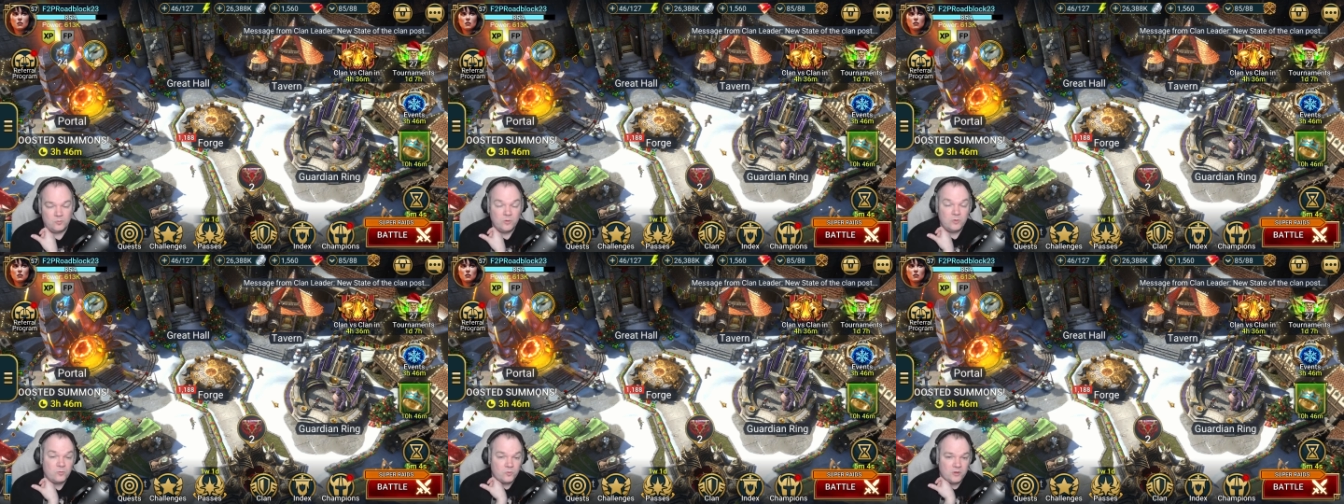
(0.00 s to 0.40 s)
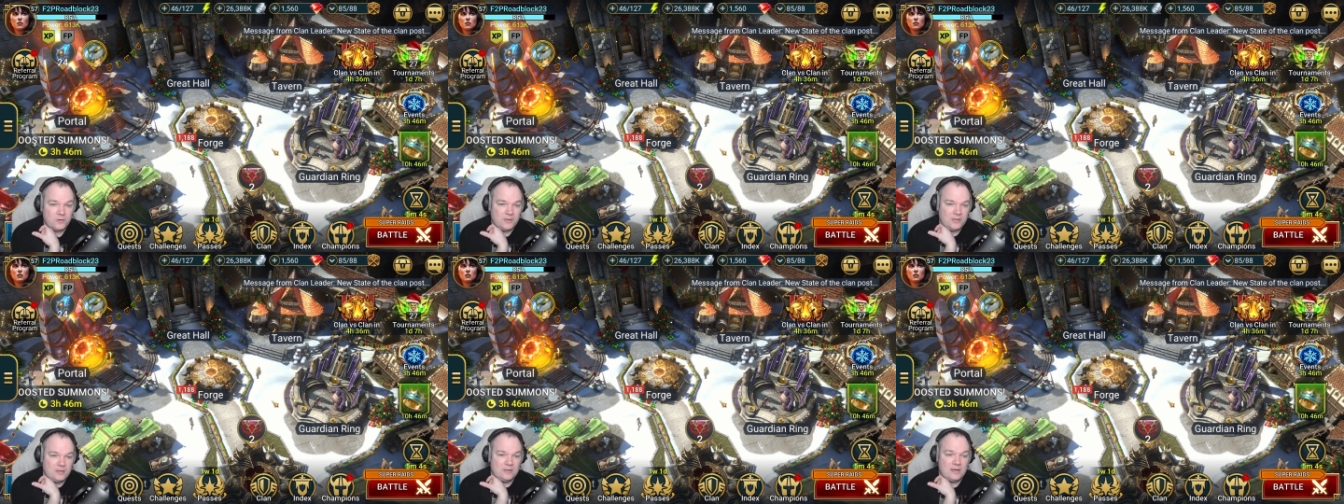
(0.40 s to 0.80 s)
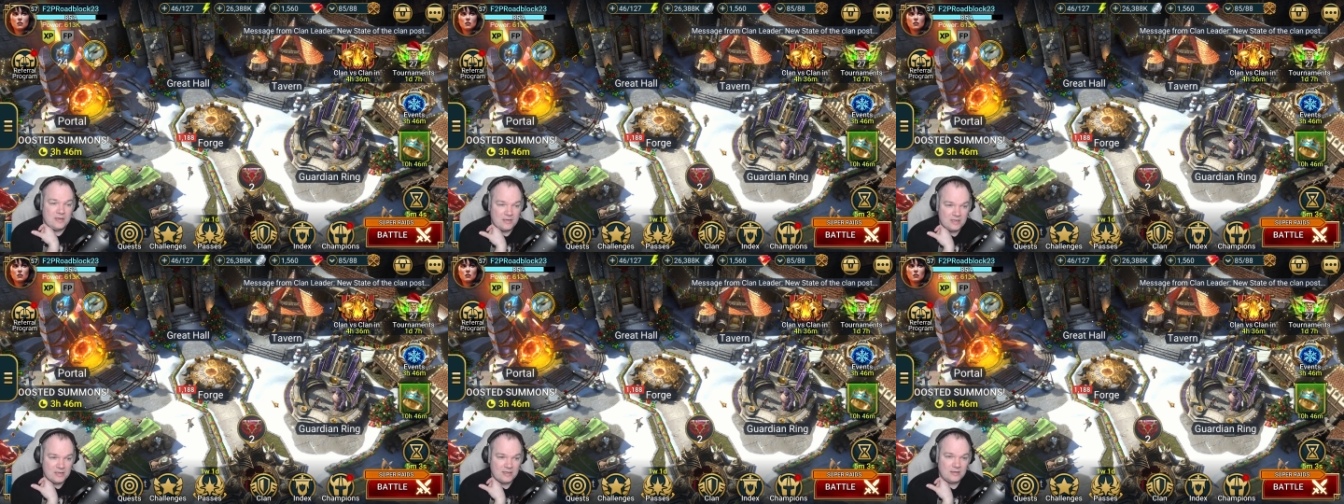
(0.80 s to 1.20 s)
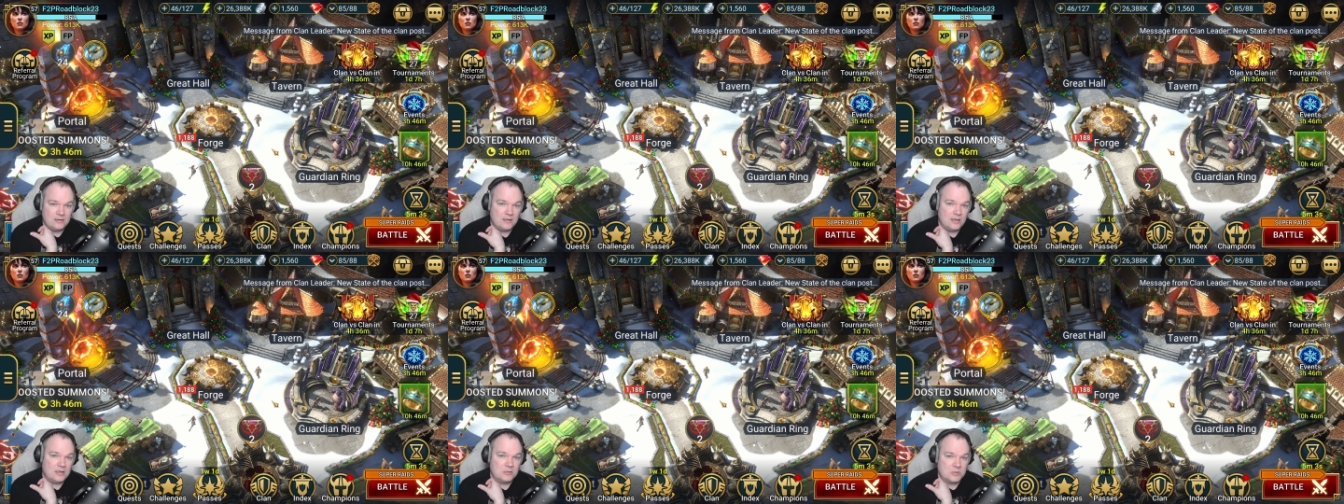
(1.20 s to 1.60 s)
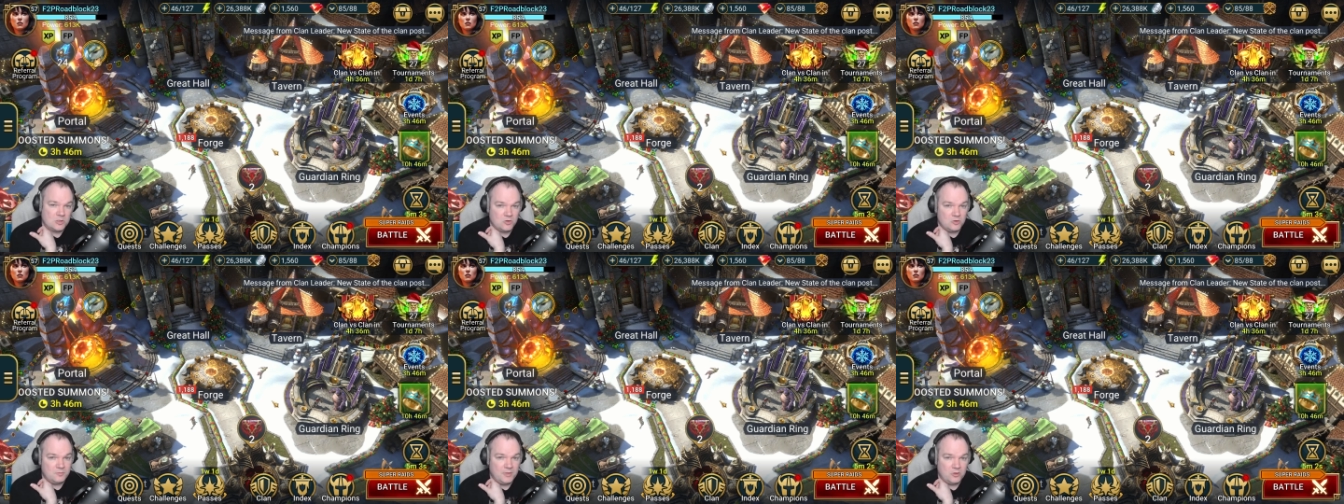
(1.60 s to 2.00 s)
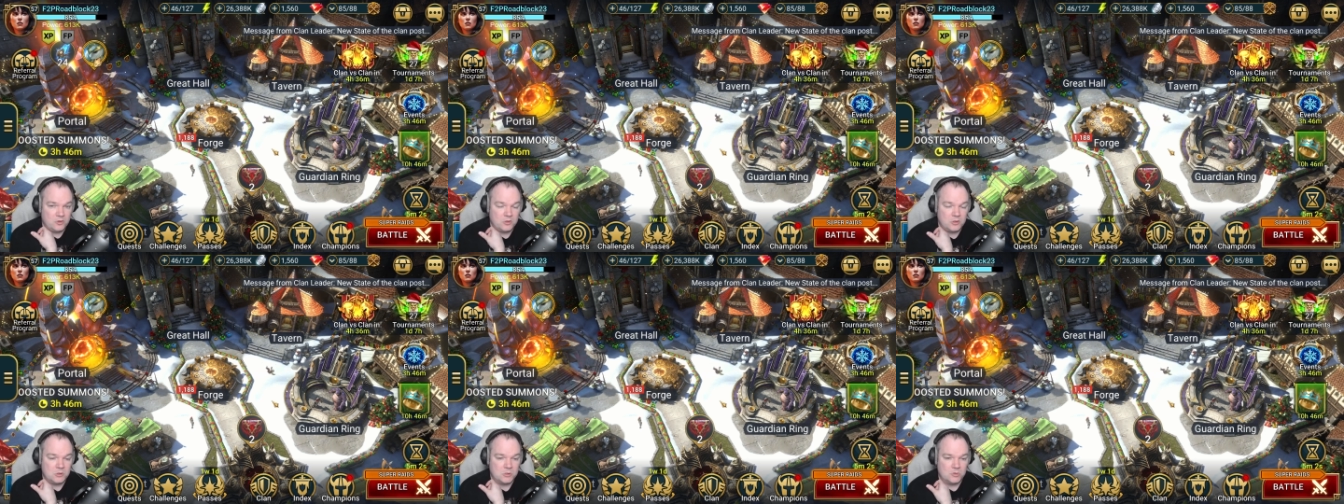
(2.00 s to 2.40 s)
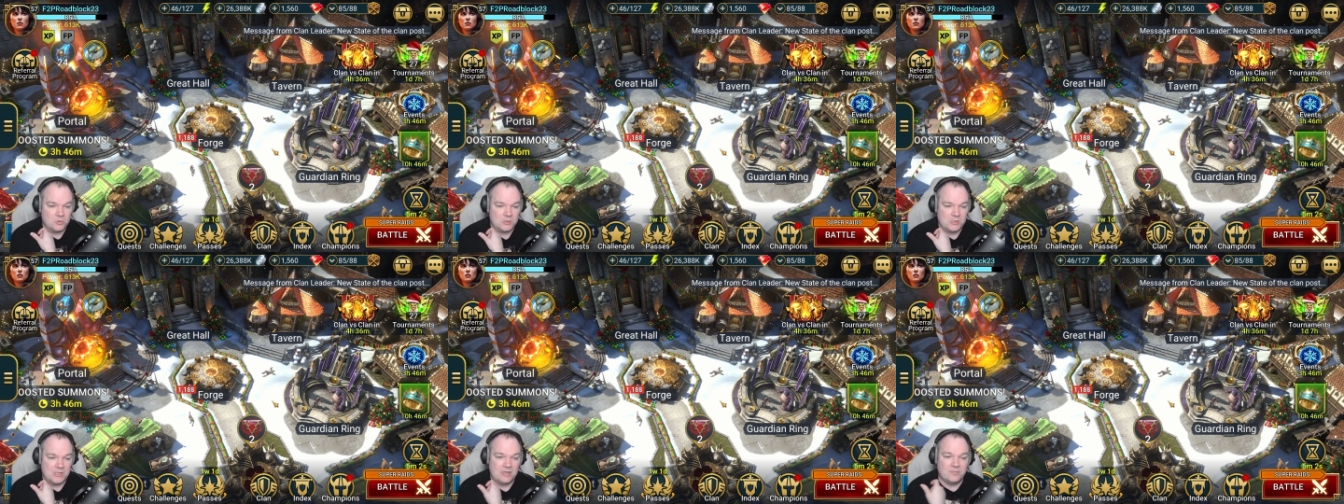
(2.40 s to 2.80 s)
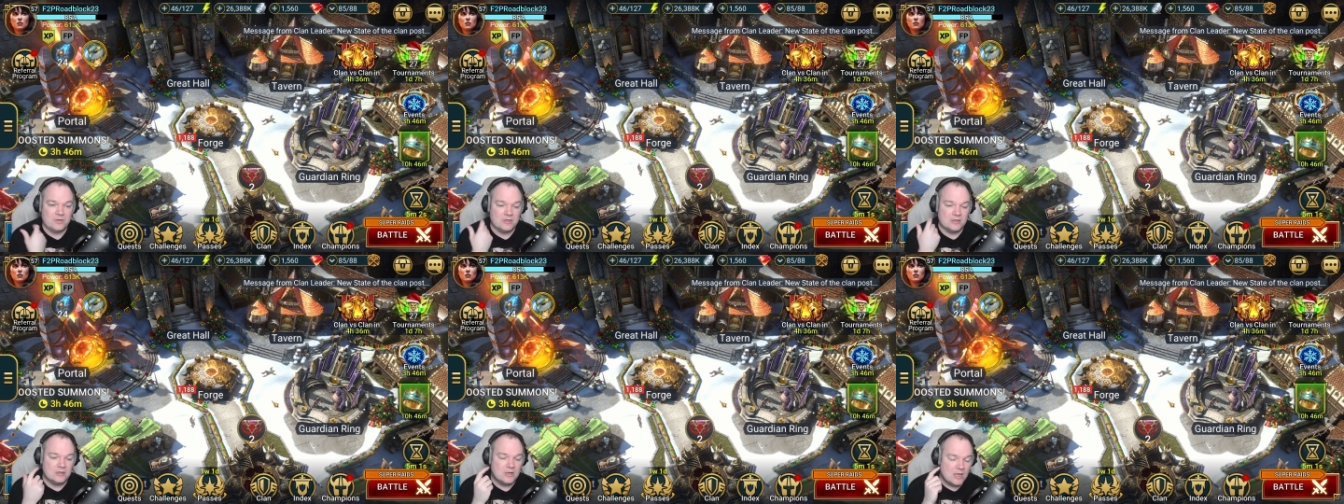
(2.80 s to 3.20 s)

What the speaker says: We really need a turn meter control champion.